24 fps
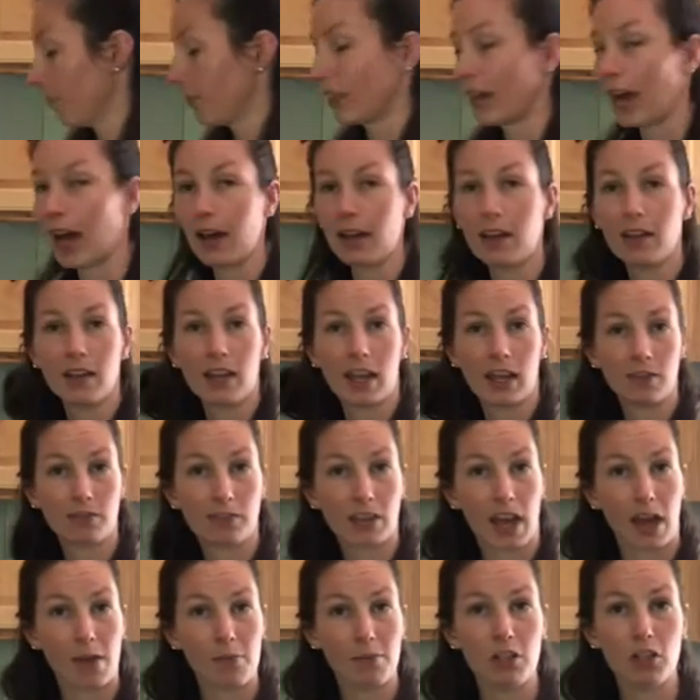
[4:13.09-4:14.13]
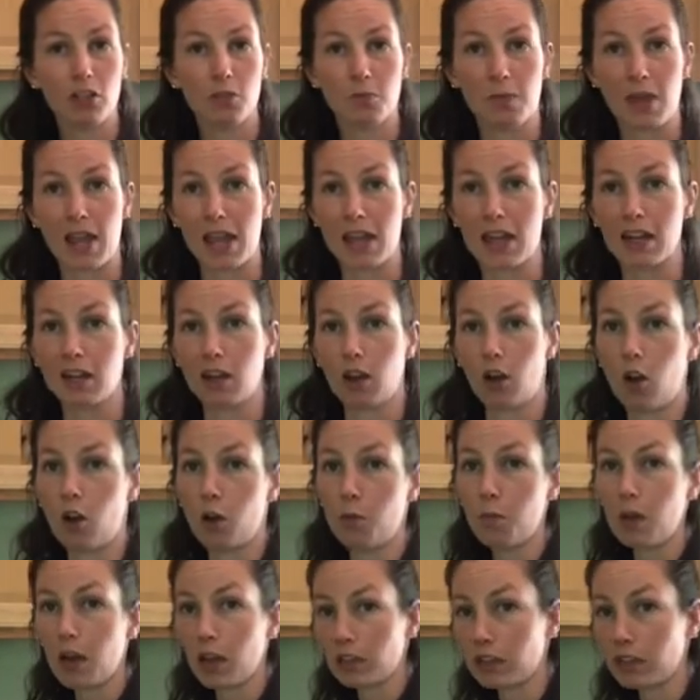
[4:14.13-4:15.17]
That head of cabbage made
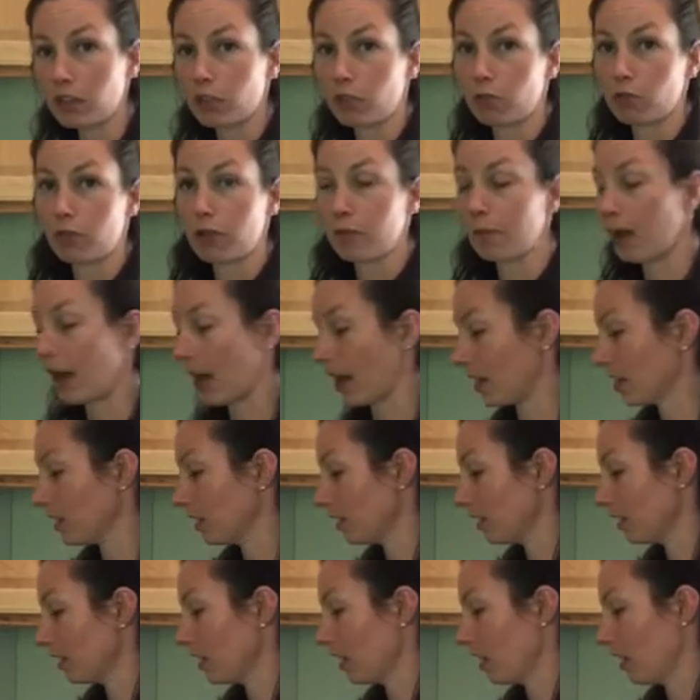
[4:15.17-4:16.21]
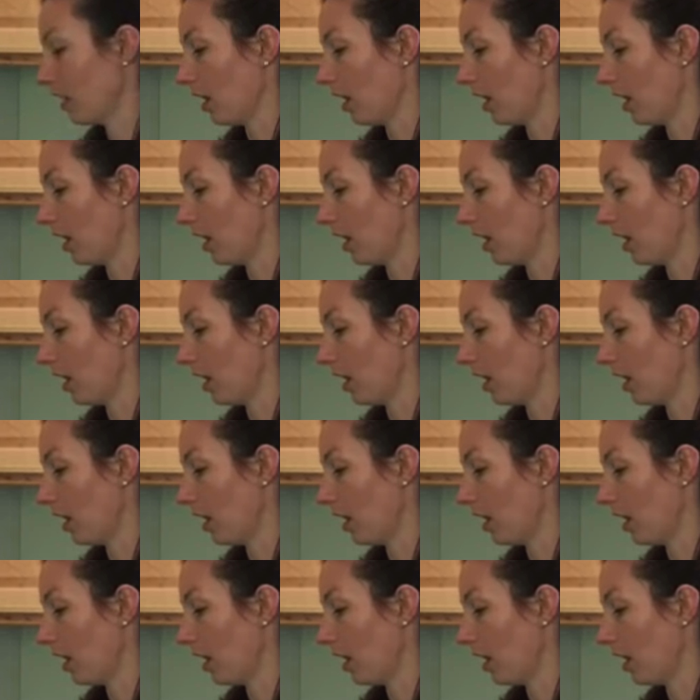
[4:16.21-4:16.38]
almost 3 pints